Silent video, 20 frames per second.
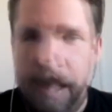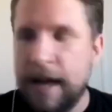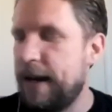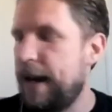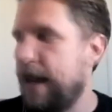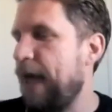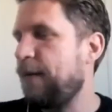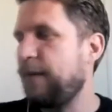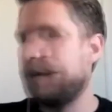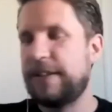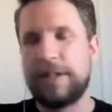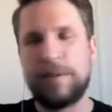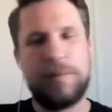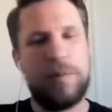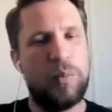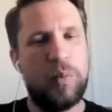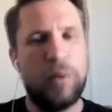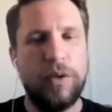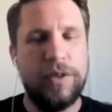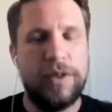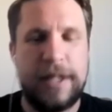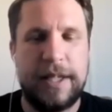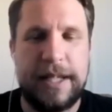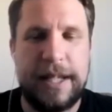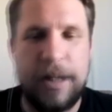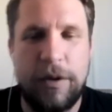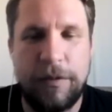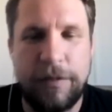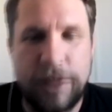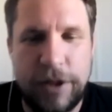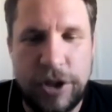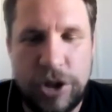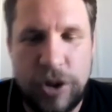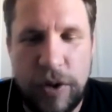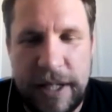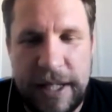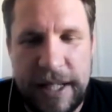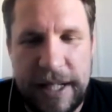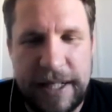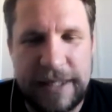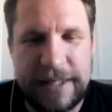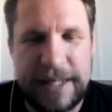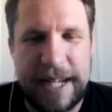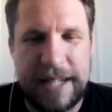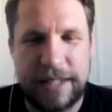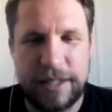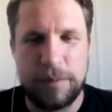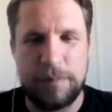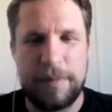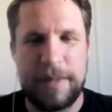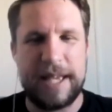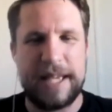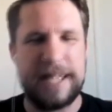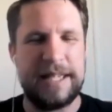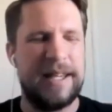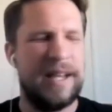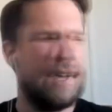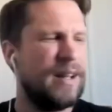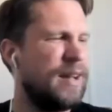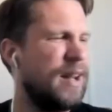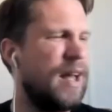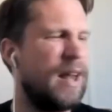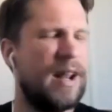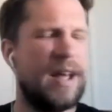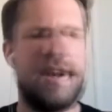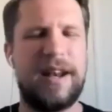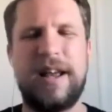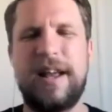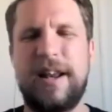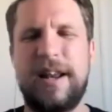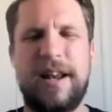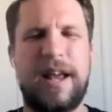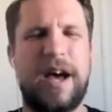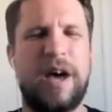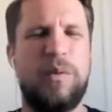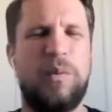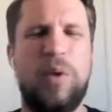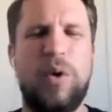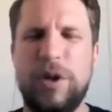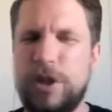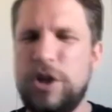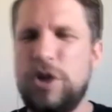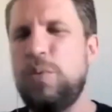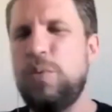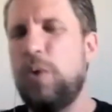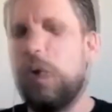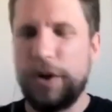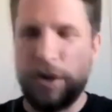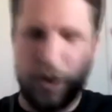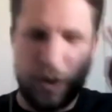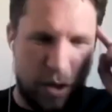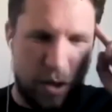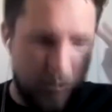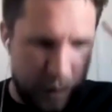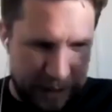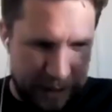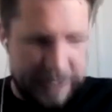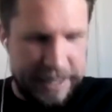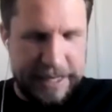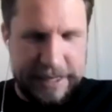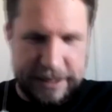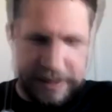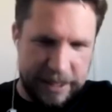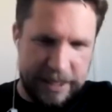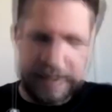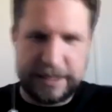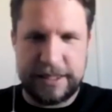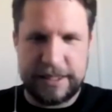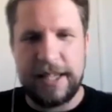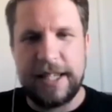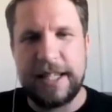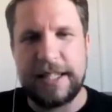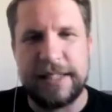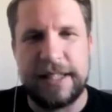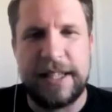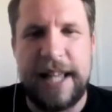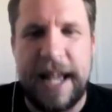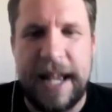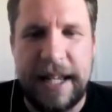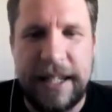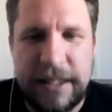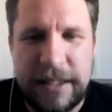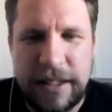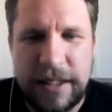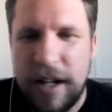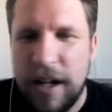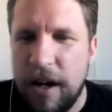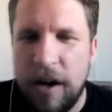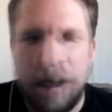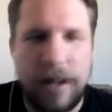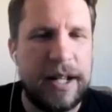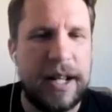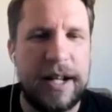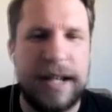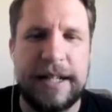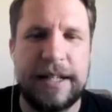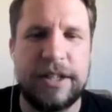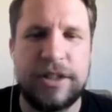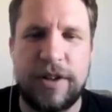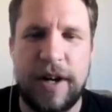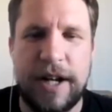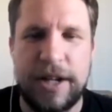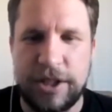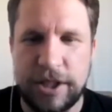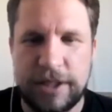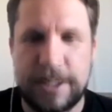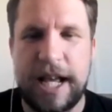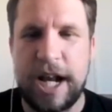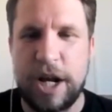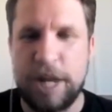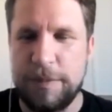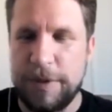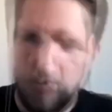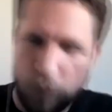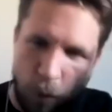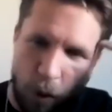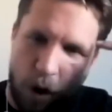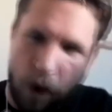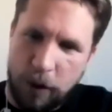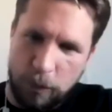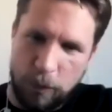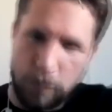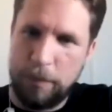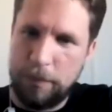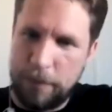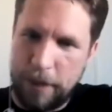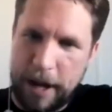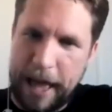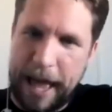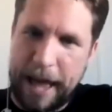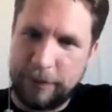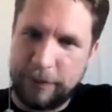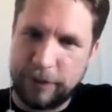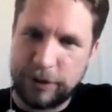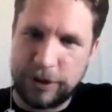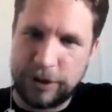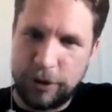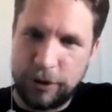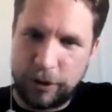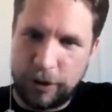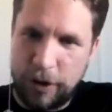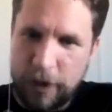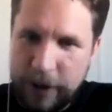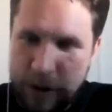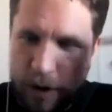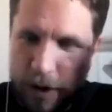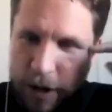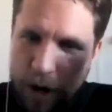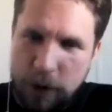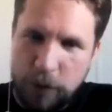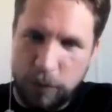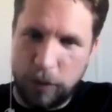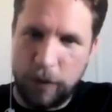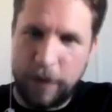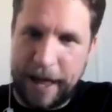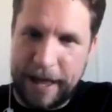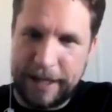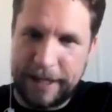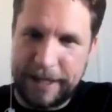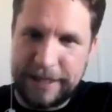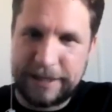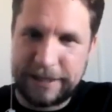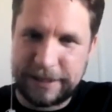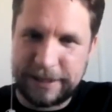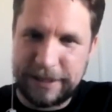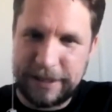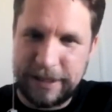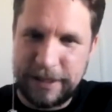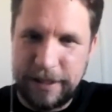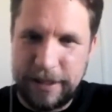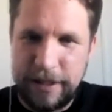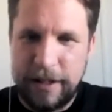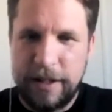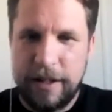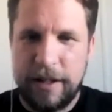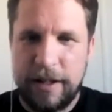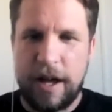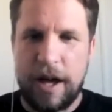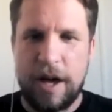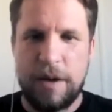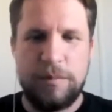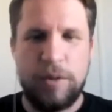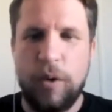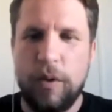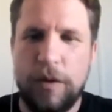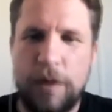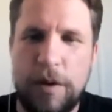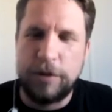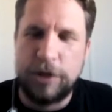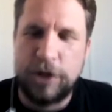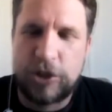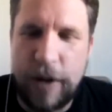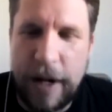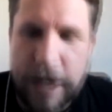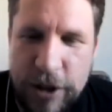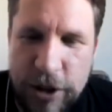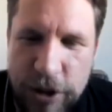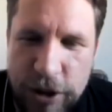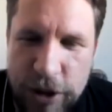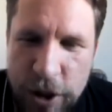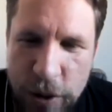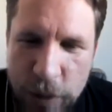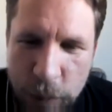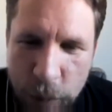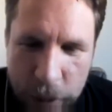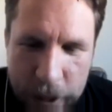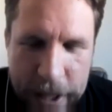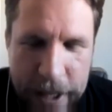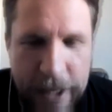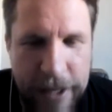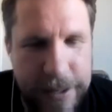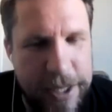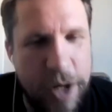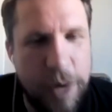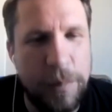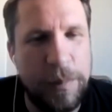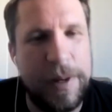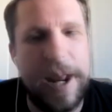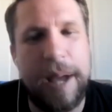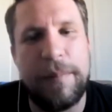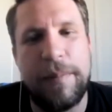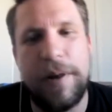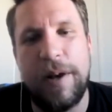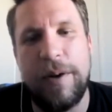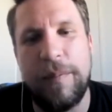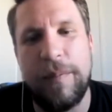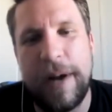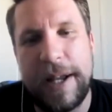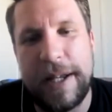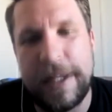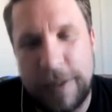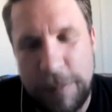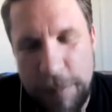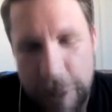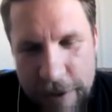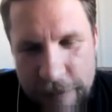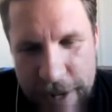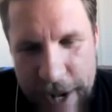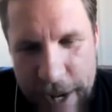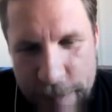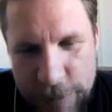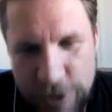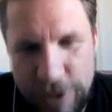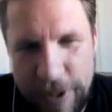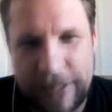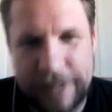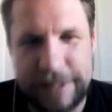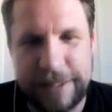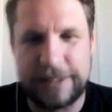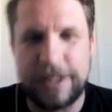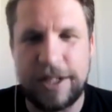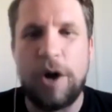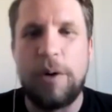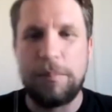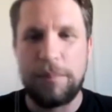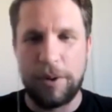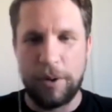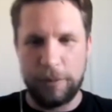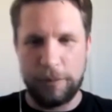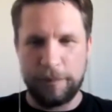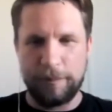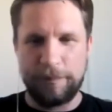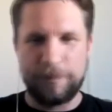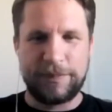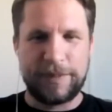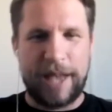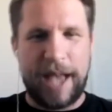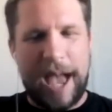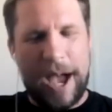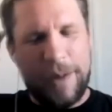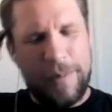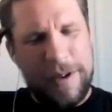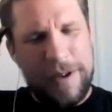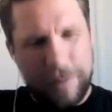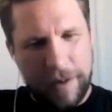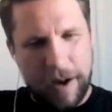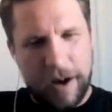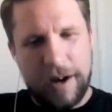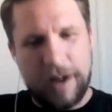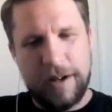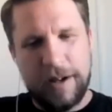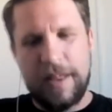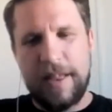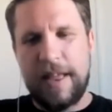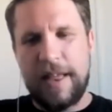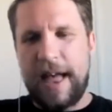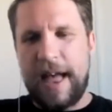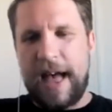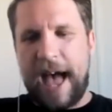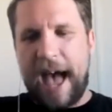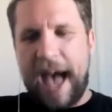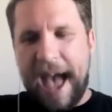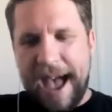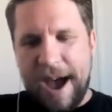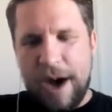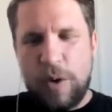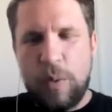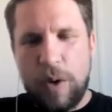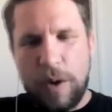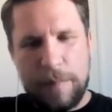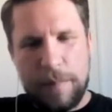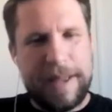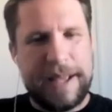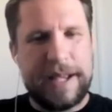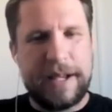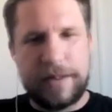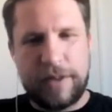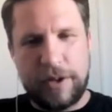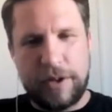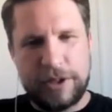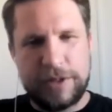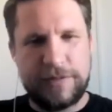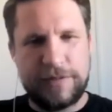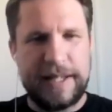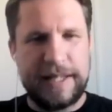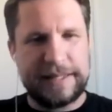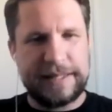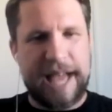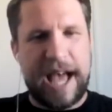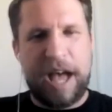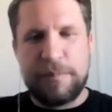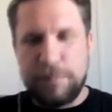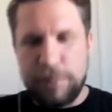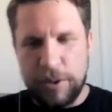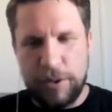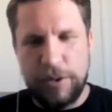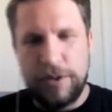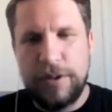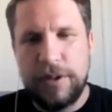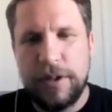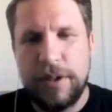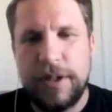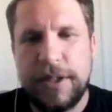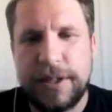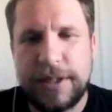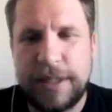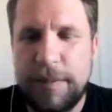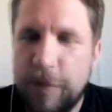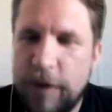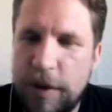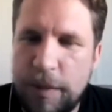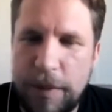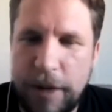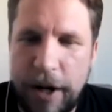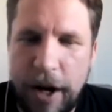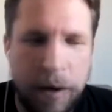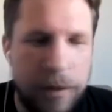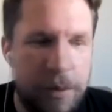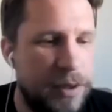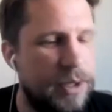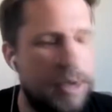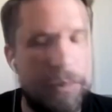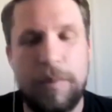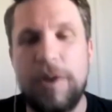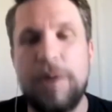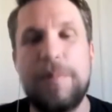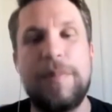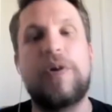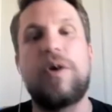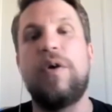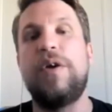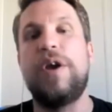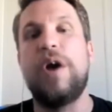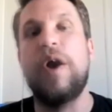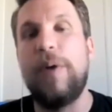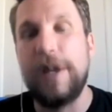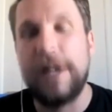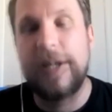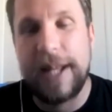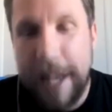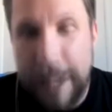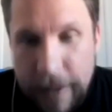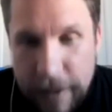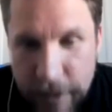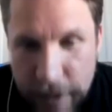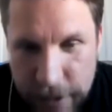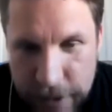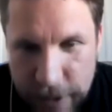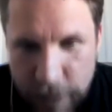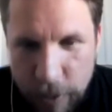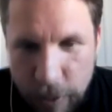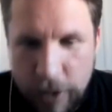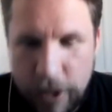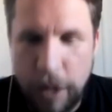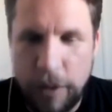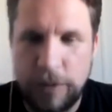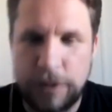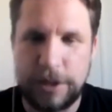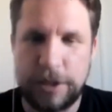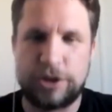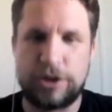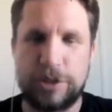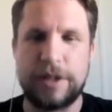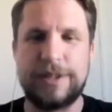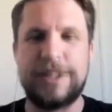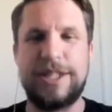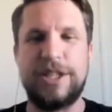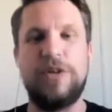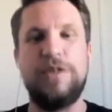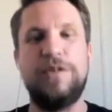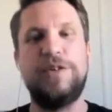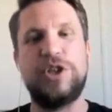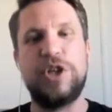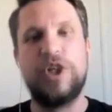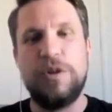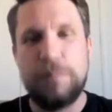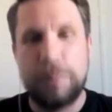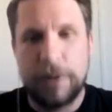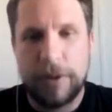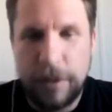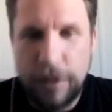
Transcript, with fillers: Now, if someone wandered in off the street and said to me, No, no, no, no, no, what you want to do is this and this and this and this, I don't need a stranger telling me what I want my house to look like. I know what that is. Um, not strangers do walk in and tell me that, by the way, it's a bit of an abstract example. However, how I make those things happen, some of them I know, some of them I've got no idea. So I'll go to trusty YouTube